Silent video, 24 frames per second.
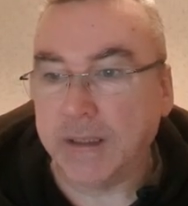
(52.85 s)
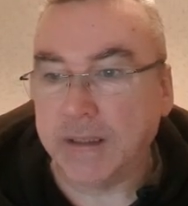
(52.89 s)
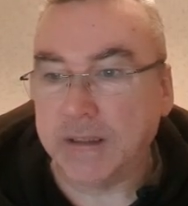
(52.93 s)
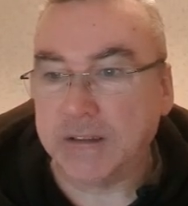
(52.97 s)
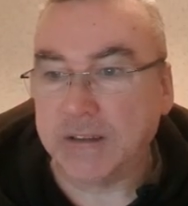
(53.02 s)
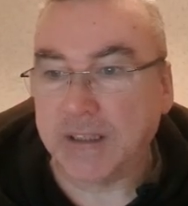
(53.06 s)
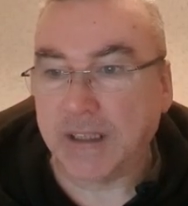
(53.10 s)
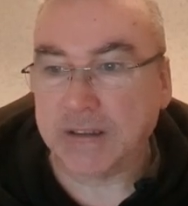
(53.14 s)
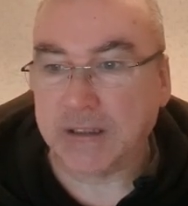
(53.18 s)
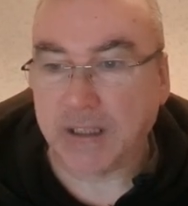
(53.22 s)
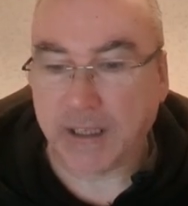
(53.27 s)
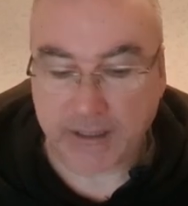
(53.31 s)

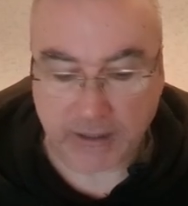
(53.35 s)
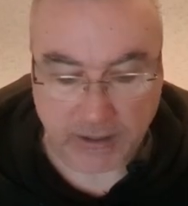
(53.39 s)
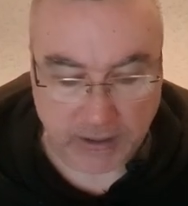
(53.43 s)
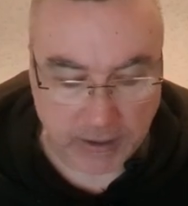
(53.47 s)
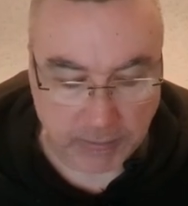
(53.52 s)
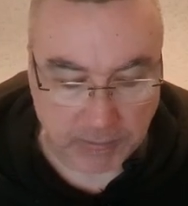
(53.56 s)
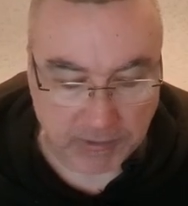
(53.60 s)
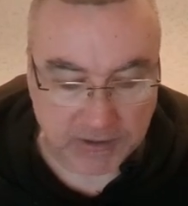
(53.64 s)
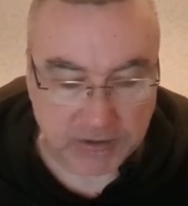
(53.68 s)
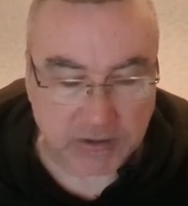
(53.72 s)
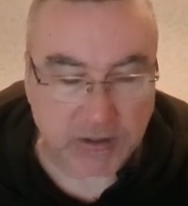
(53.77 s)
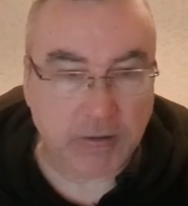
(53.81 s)
Satellite
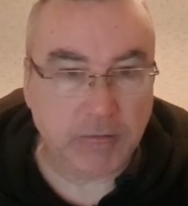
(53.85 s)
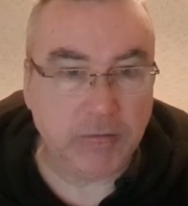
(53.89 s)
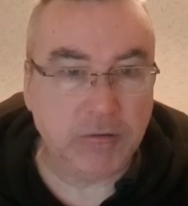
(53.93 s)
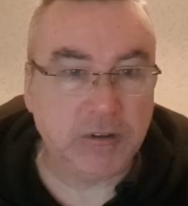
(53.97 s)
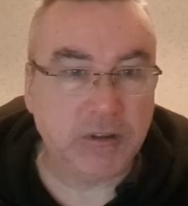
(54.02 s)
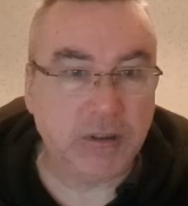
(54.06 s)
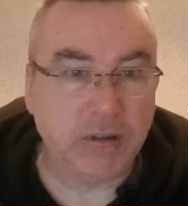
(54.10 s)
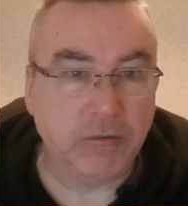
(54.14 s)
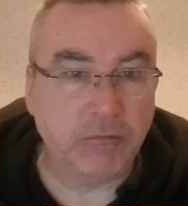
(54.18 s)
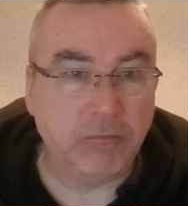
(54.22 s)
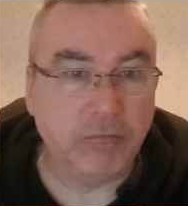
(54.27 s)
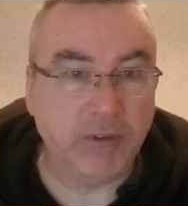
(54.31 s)

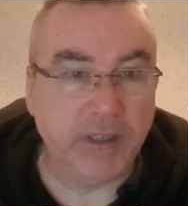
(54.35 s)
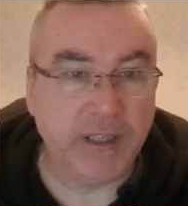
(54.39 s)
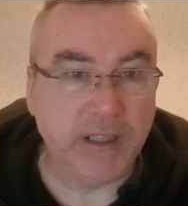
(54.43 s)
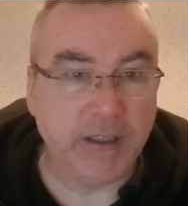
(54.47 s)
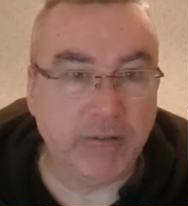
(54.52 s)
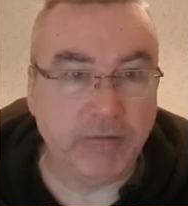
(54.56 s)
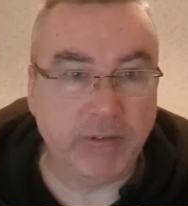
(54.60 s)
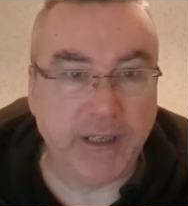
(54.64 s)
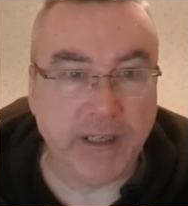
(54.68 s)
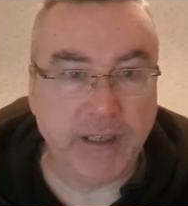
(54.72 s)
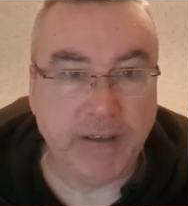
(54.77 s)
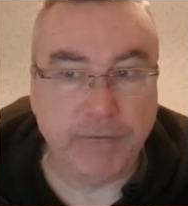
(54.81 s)
QSOs are
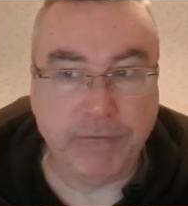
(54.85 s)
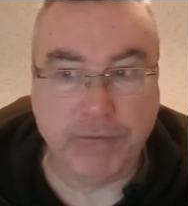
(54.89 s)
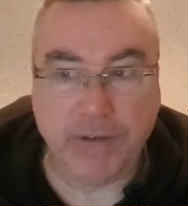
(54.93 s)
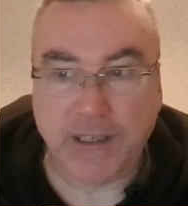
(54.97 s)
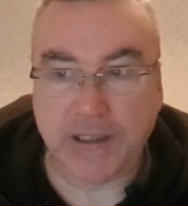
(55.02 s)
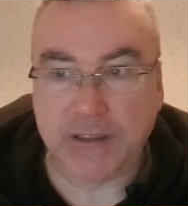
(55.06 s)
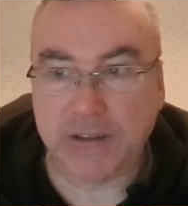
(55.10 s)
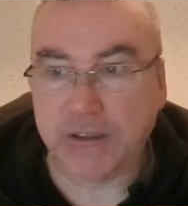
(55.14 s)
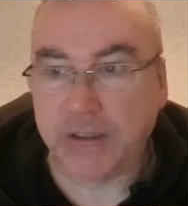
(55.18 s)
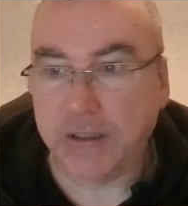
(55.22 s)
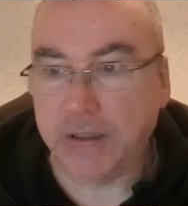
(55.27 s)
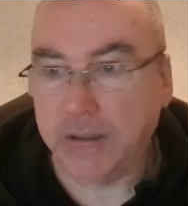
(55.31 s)
really
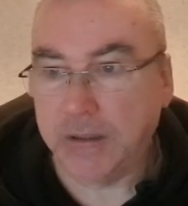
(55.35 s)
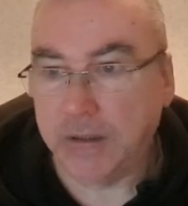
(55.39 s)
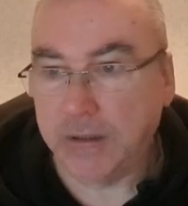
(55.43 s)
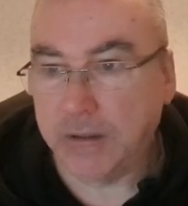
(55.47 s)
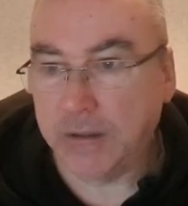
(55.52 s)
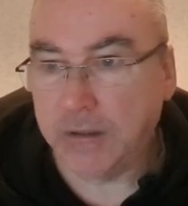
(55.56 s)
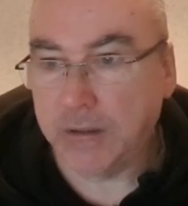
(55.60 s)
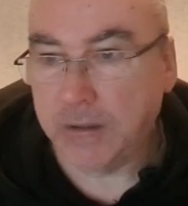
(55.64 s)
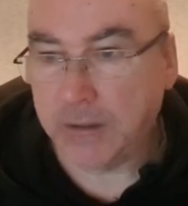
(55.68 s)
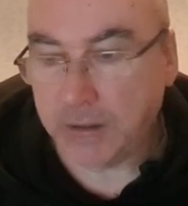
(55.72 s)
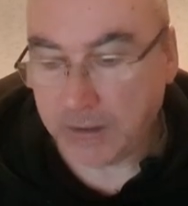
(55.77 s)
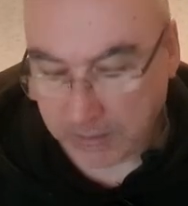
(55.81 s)
fast.
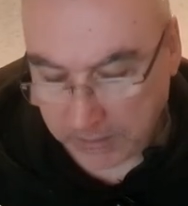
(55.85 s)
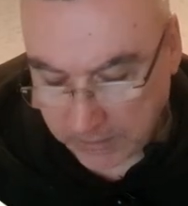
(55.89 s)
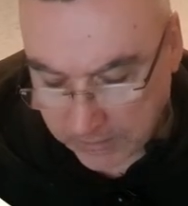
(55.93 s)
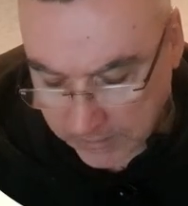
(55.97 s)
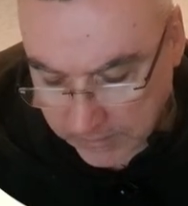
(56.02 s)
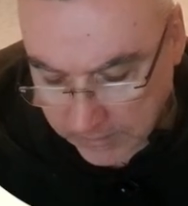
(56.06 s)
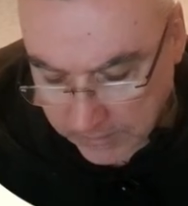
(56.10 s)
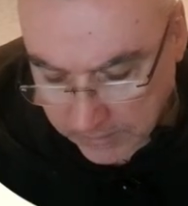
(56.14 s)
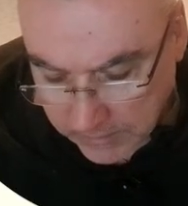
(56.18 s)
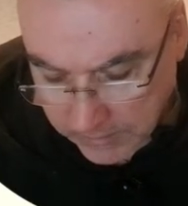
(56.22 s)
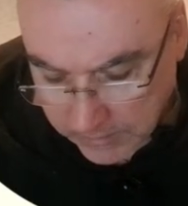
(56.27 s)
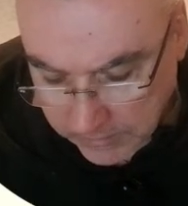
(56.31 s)

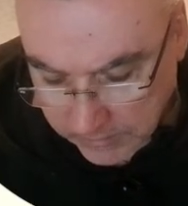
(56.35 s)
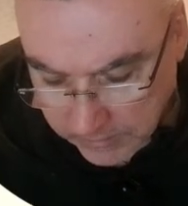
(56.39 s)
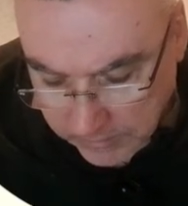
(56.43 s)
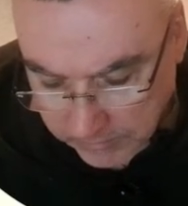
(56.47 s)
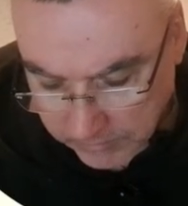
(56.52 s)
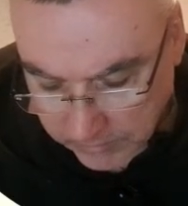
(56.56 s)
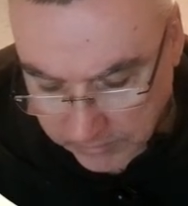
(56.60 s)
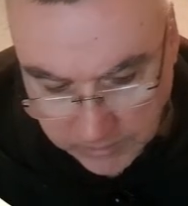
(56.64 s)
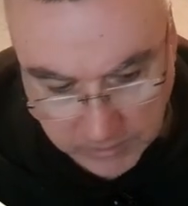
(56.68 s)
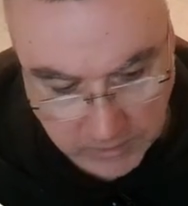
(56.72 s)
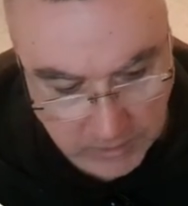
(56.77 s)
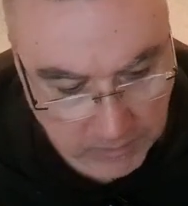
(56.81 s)

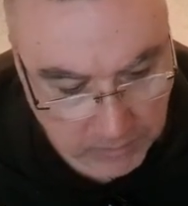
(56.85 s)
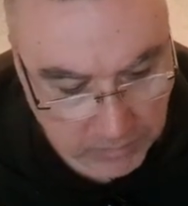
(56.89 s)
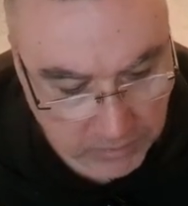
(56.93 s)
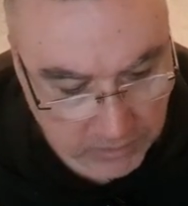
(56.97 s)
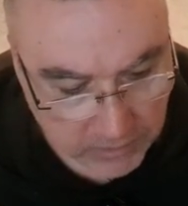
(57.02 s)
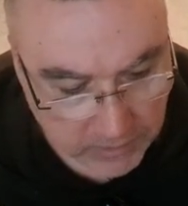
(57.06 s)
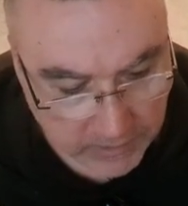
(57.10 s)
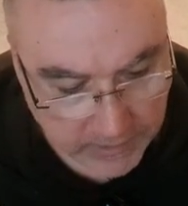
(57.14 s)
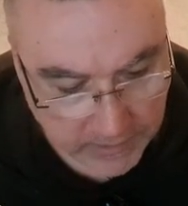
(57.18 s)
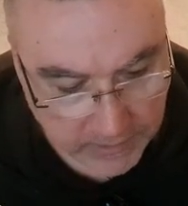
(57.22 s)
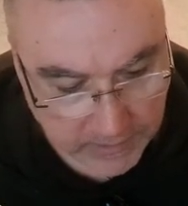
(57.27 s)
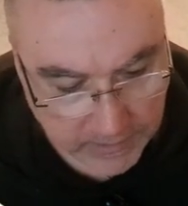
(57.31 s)
I'm just going to
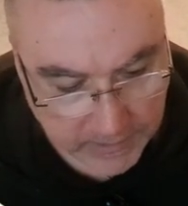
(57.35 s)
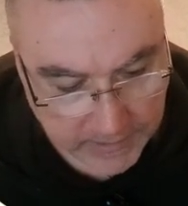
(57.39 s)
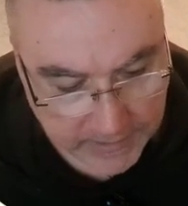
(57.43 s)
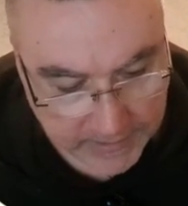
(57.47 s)
put in